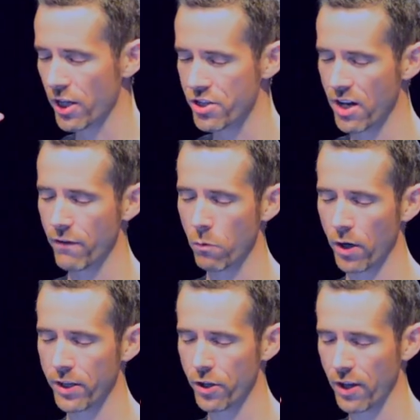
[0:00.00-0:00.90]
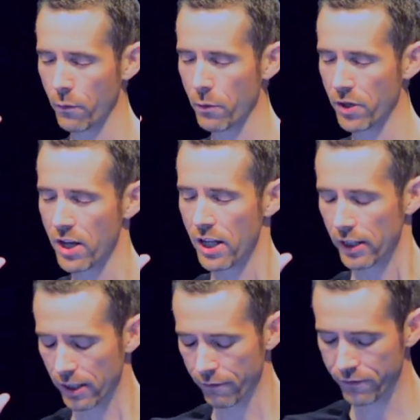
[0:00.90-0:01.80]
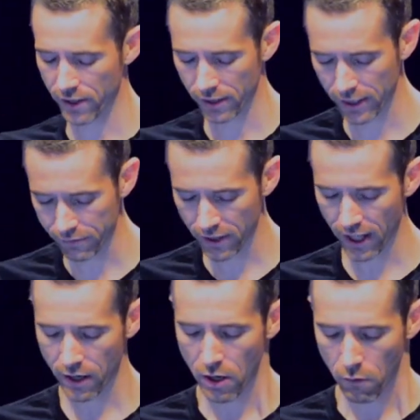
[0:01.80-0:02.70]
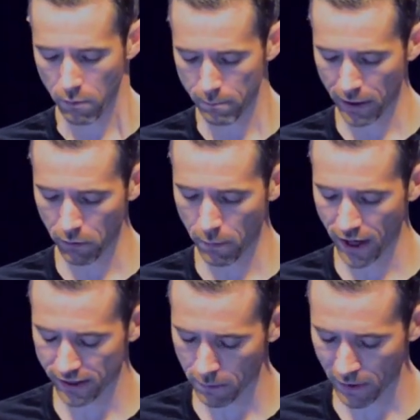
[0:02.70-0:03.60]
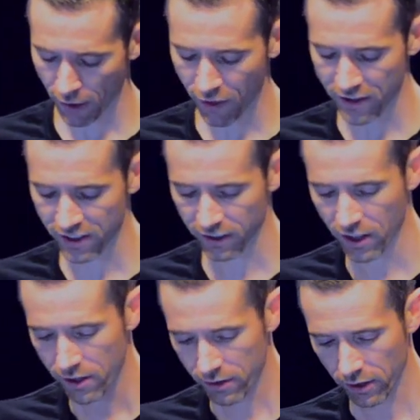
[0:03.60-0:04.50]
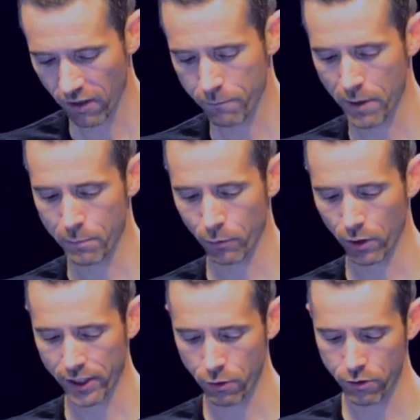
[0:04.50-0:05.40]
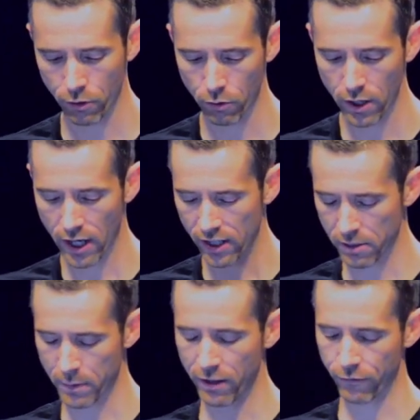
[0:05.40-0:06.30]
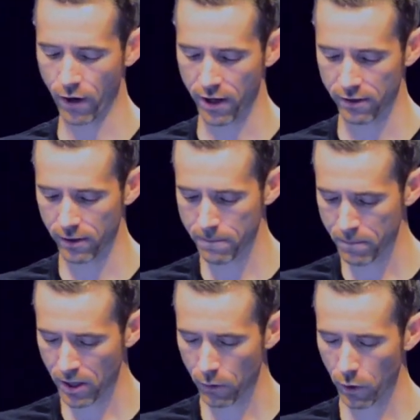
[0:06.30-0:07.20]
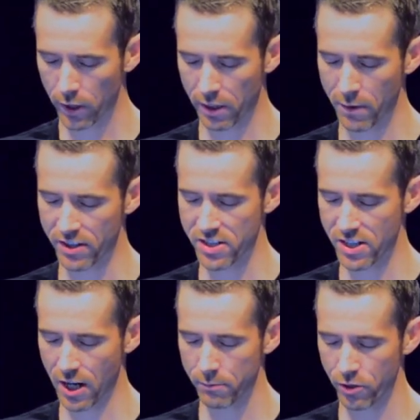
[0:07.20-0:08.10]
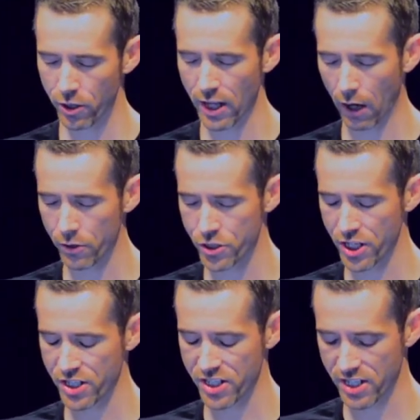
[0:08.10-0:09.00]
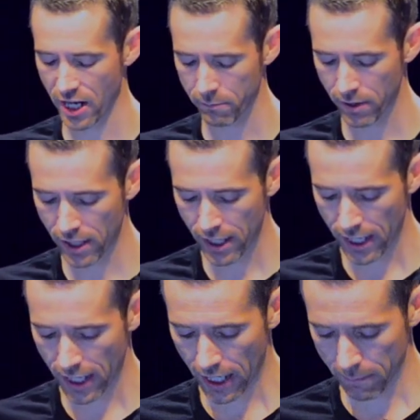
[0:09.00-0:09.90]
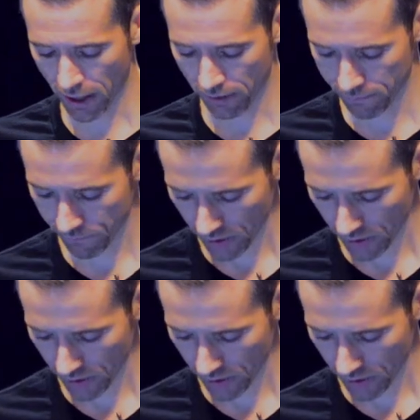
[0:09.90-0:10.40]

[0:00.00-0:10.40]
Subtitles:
on each and every one here, that we would leave today being reminded to be authentic, to love people like you do, and to be a friend. We commit this time to you now in Jesus' name, amen.